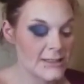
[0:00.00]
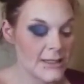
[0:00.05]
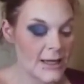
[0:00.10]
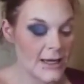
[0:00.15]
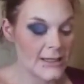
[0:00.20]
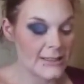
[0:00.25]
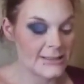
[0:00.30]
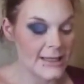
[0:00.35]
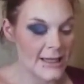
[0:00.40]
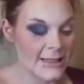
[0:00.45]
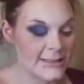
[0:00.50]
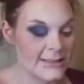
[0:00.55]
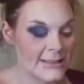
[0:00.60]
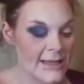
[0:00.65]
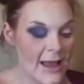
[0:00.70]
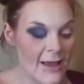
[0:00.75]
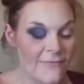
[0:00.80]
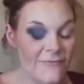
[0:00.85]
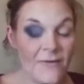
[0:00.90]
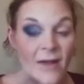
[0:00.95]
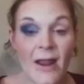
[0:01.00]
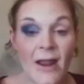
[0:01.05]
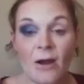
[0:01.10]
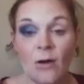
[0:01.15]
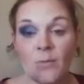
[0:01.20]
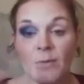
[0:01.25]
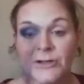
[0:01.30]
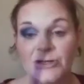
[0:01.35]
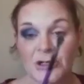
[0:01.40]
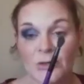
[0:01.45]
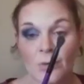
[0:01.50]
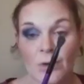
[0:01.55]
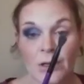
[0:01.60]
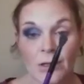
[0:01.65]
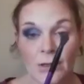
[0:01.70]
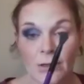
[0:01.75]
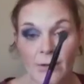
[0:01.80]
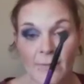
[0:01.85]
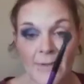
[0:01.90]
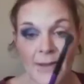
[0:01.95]
and it's that sapphire, but you want
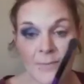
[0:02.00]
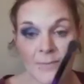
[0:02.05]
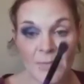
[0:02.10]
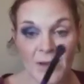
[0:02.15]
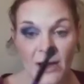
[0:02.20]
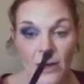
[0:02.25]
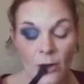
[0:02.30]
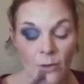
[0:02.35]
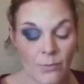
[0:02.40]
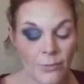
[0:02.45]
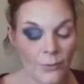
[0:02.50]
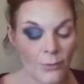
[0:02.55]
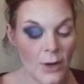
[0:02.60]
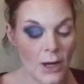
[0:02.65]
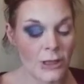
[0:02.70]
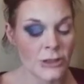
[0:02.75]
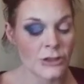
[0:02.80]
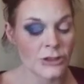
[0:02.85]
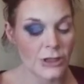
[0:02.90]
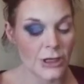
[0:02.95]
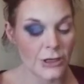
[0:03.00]
a little bit bigger brush,